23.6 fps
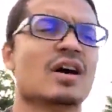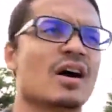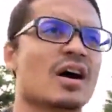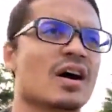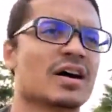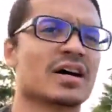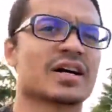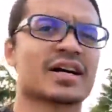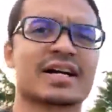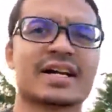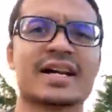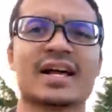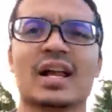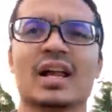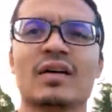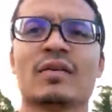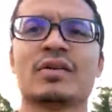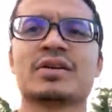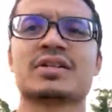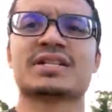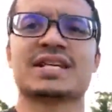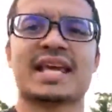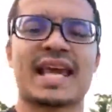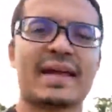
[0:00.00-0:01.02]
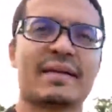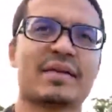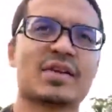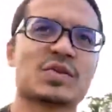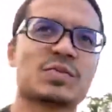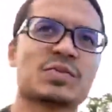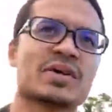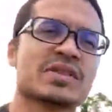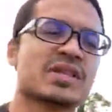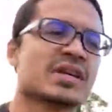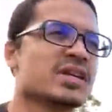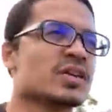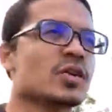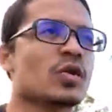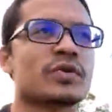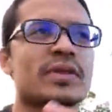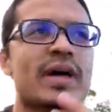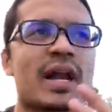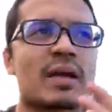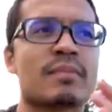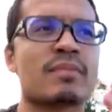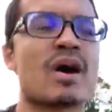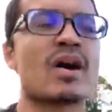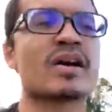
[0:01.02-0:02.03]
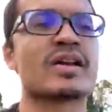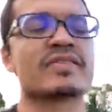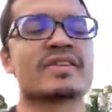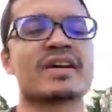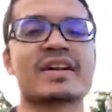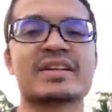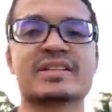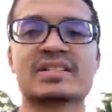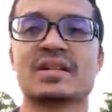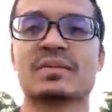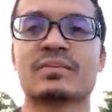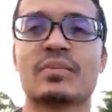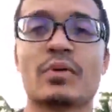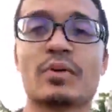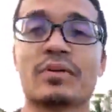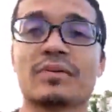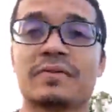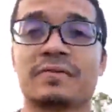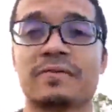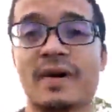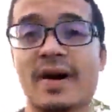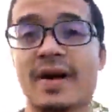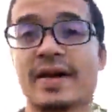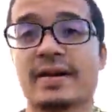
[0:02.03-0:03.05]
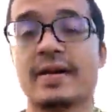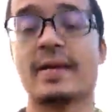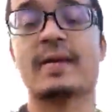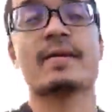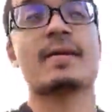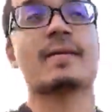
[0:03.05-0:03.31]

on Canelo versus Callum Smith, and no doubt about it, that is an important fight.